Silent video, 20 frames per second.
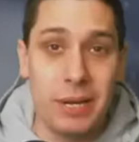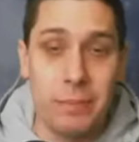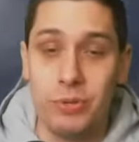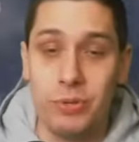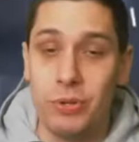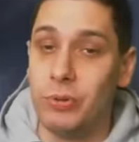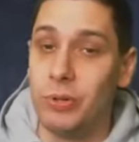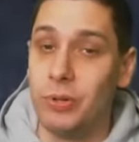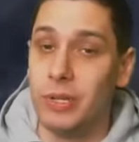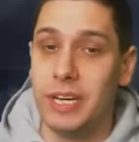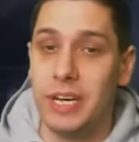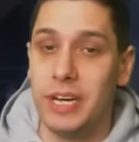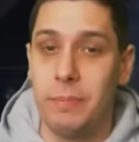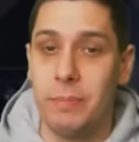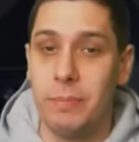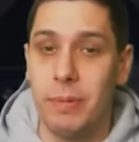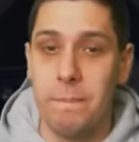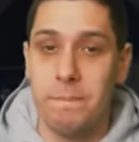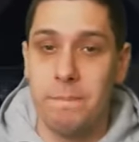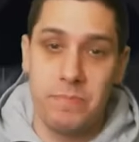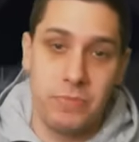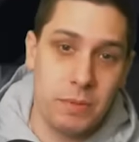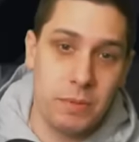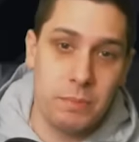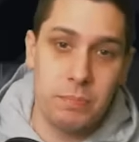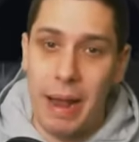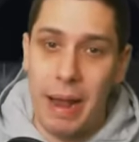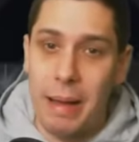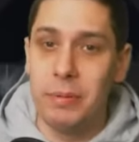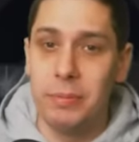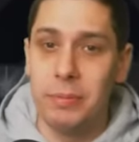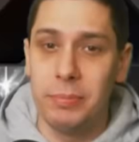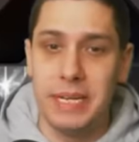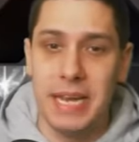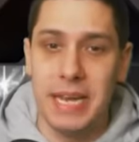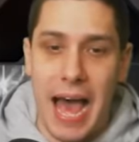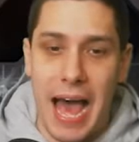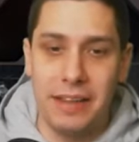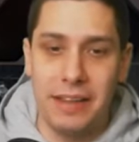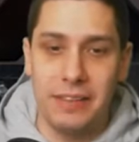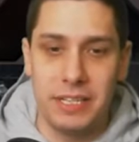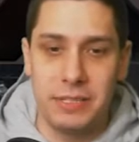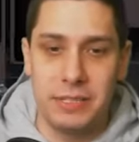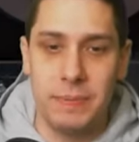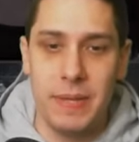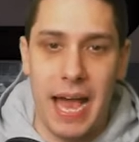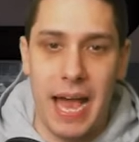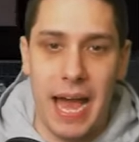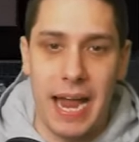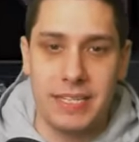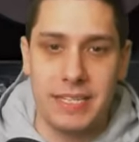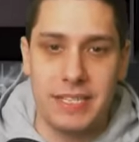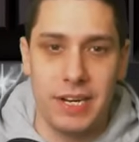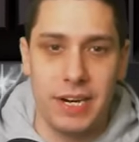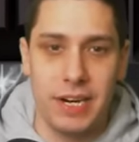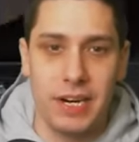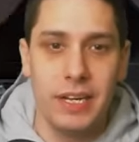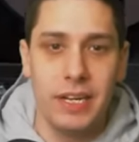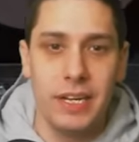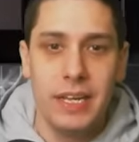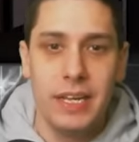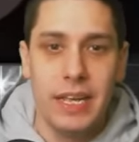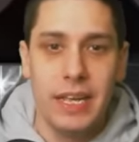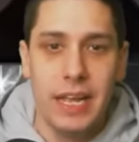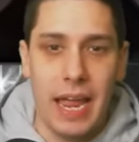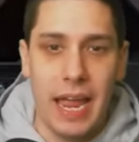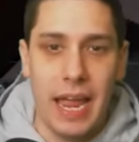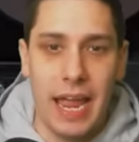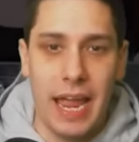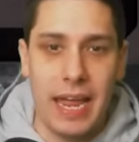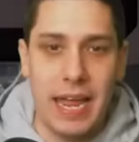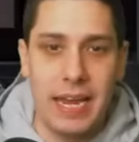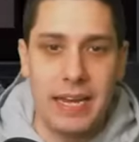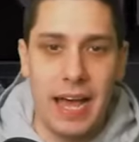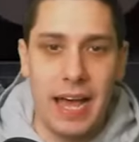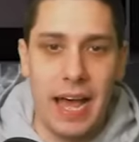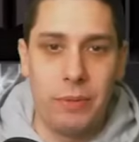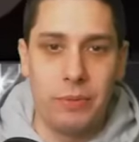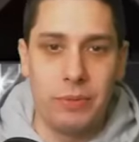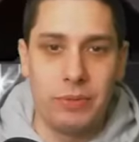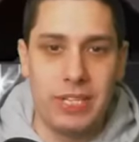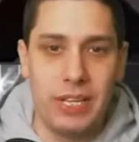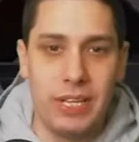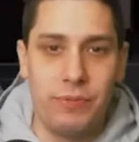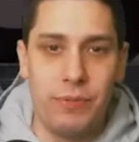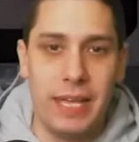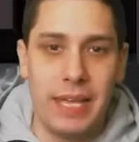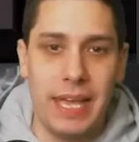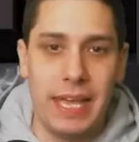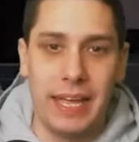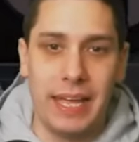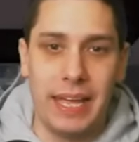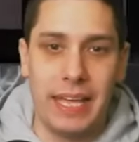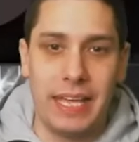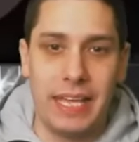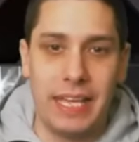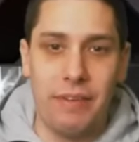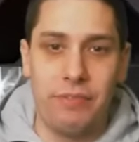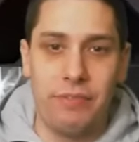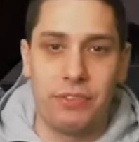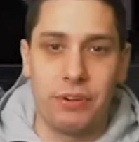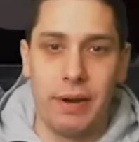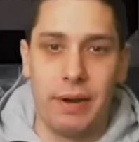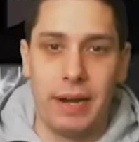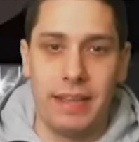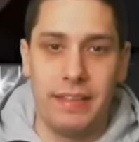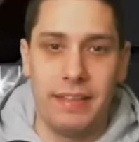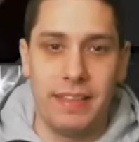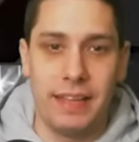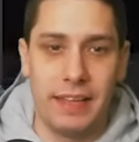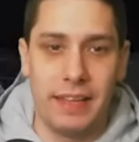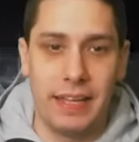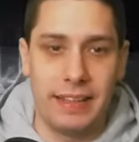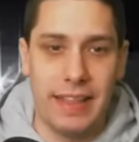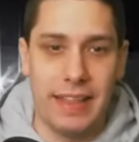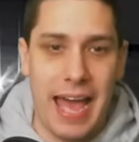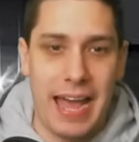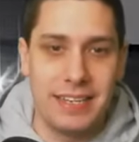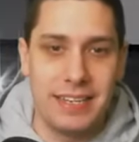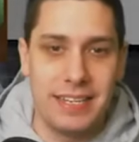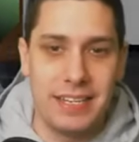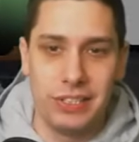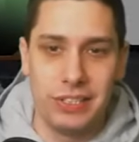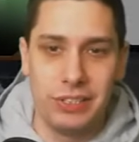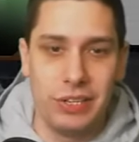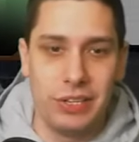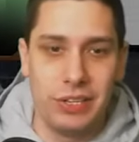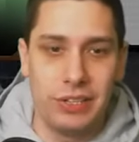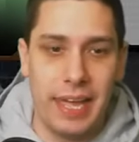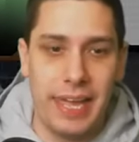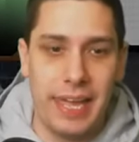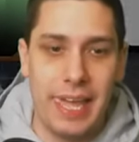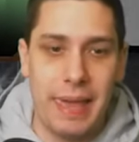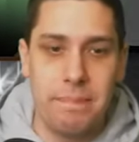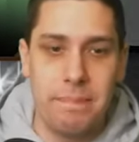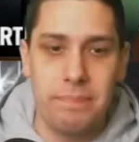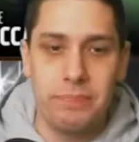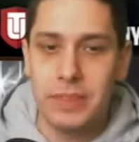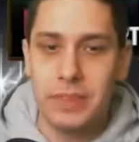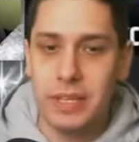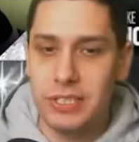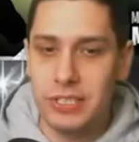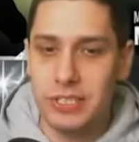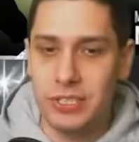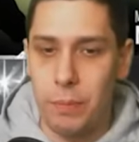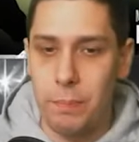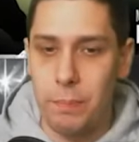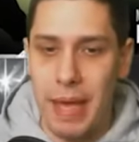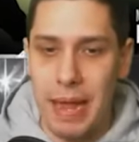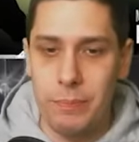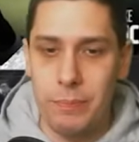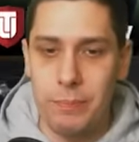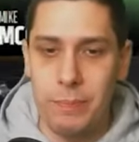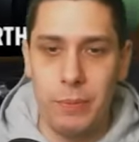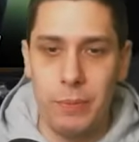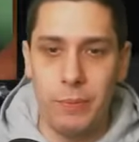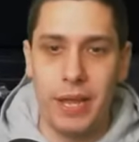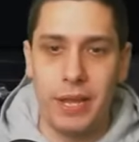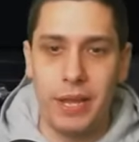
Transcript: something cool in here, but probably not. Let's be honest here. And uh, we'll see if we get like a gift or anything like that. Doesn't look like it. So Ben, Ben